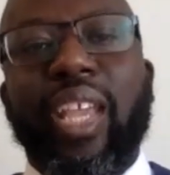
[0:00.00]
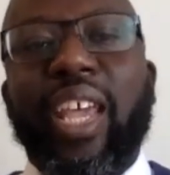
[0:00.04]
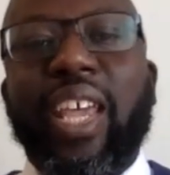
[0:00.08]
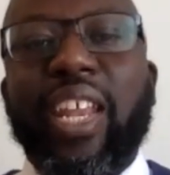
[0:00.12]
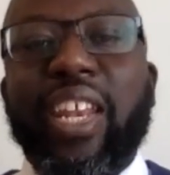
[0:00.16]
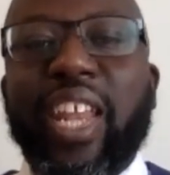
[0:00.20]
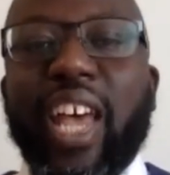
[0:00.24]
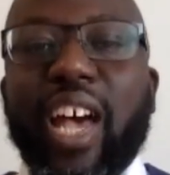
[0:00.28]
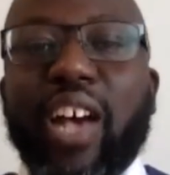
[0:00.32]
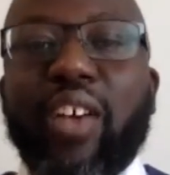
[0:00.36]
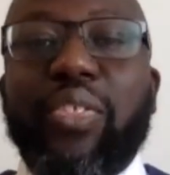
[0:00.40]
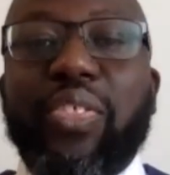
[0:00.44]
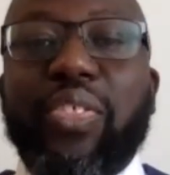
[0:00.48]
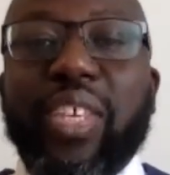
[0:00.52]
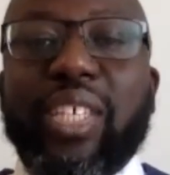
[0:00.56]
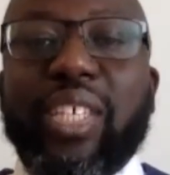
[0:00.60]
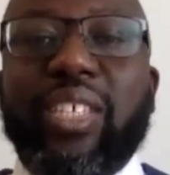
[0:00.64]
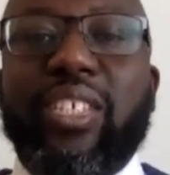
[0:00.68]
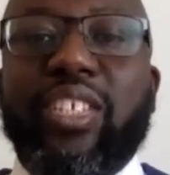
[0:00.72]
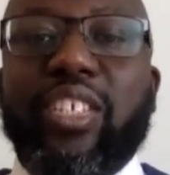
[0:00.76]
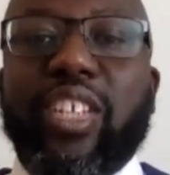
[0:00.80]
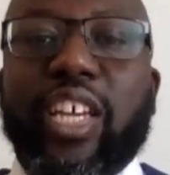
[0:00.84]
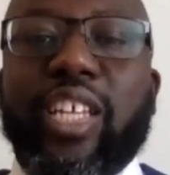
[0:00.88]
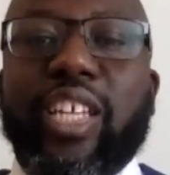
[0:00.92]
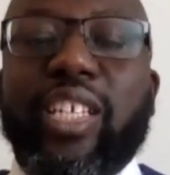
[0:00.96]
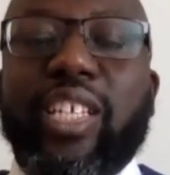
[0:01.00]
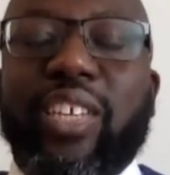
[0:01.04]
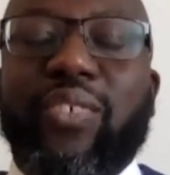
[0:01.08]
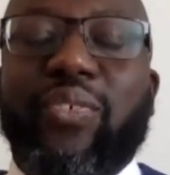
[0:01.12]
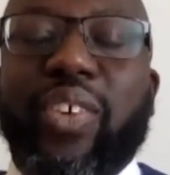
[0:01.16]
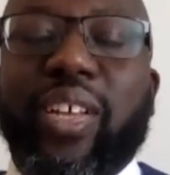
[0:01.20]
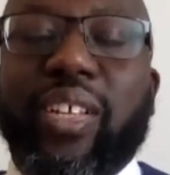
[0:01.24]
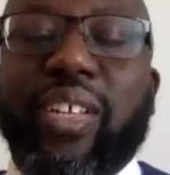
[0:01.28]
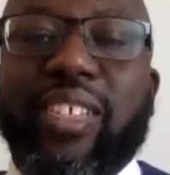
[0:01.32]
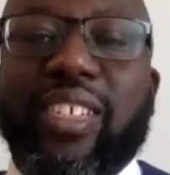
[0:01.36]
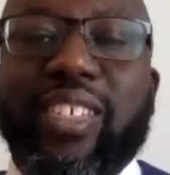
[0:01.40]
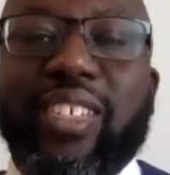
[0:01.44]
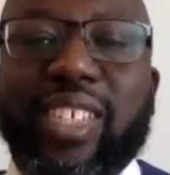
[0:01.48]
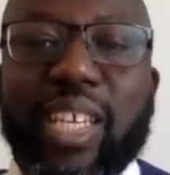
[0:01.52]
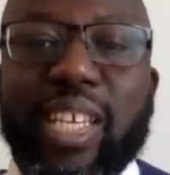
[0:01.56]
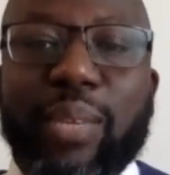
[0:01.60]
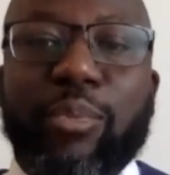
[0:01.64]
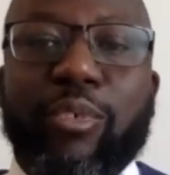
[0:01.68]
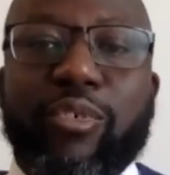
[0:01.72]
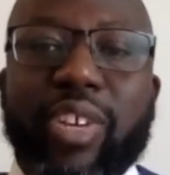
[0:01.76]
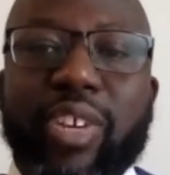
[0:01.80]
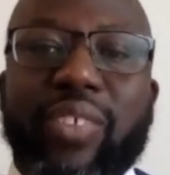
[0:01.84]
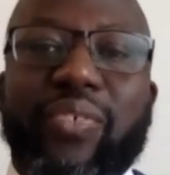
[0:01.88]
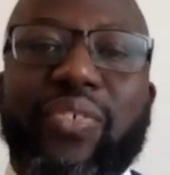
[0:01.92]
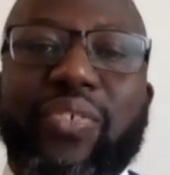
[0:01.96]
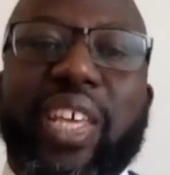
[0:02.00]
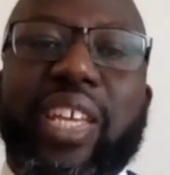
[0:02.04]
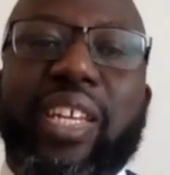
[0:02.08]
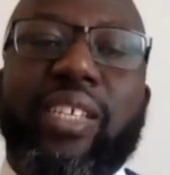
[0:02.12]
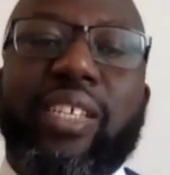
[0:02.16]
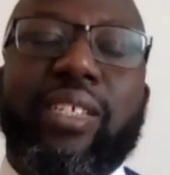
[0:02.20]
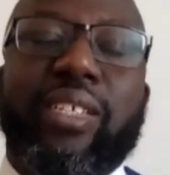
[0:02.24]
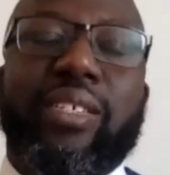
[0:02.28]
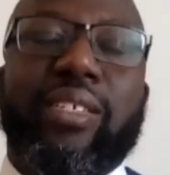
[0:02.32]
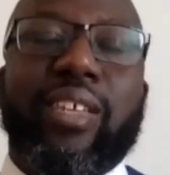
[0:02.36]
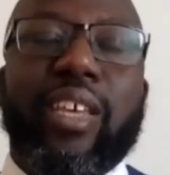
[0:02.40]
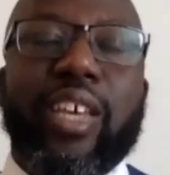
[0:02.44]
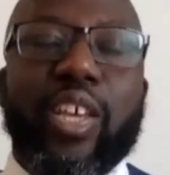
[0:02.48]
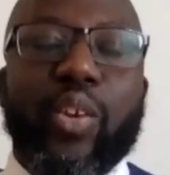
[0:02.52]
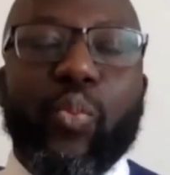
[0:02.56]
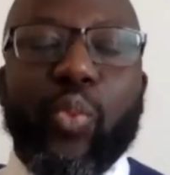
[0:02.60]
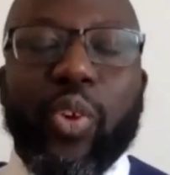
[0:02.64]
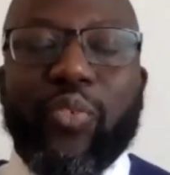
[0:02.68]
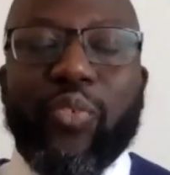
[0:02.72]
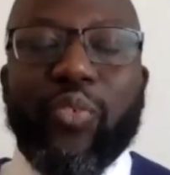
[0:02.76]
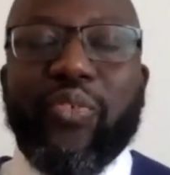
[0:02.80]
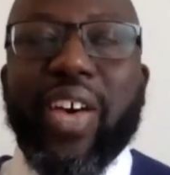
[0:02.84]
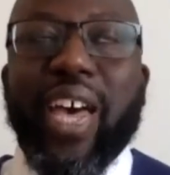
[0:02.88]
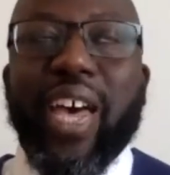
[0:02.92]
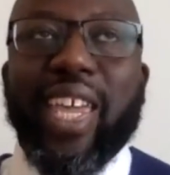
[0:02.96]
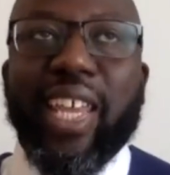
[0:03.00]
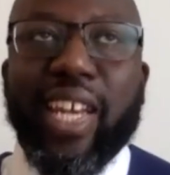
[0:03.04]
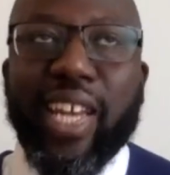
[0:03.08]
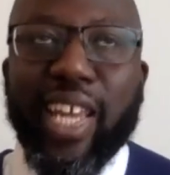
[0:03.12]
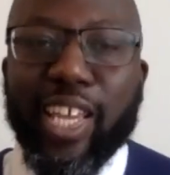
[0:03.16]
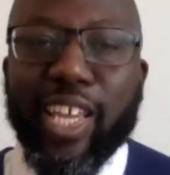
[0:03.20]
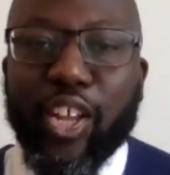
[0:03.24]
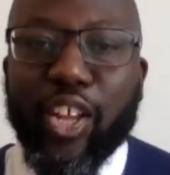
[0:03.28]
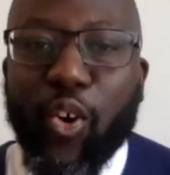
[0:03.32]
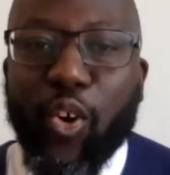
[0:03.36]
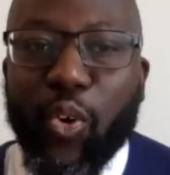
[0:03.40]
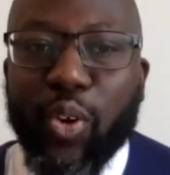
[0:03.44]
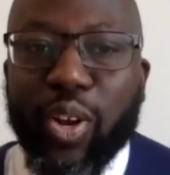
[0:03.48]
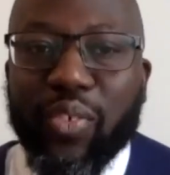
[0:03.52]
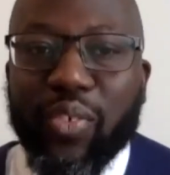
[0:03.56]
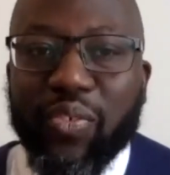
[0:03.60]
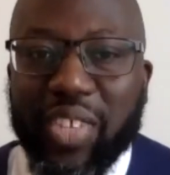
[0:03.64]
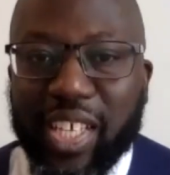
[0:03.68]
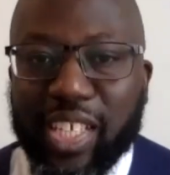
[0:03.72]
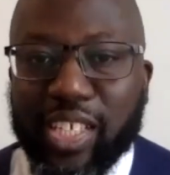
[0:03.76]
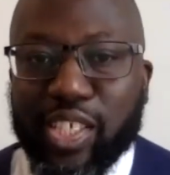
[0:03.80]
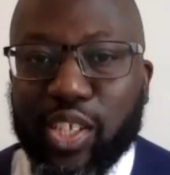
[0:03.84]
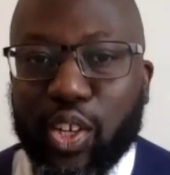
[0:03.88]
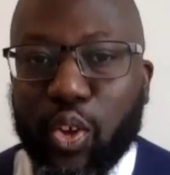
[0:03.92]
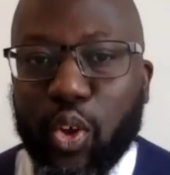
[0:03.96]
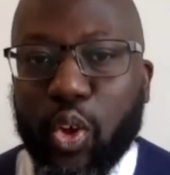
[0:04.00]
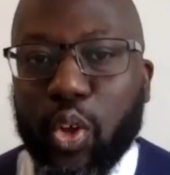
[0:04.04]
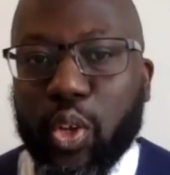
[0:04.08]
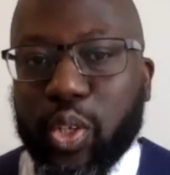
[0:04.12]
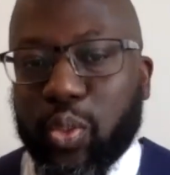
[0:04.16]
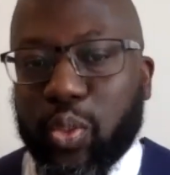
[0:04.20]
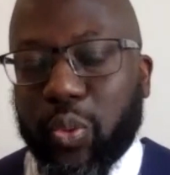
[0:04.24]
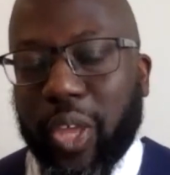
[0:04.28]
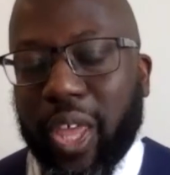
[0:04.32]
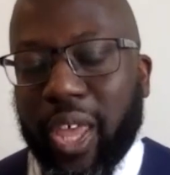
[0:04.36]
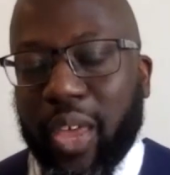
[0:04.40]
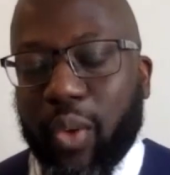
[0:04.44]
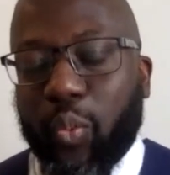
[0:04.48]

Now this judge, he felt a deep grief that his son would violate all of these laws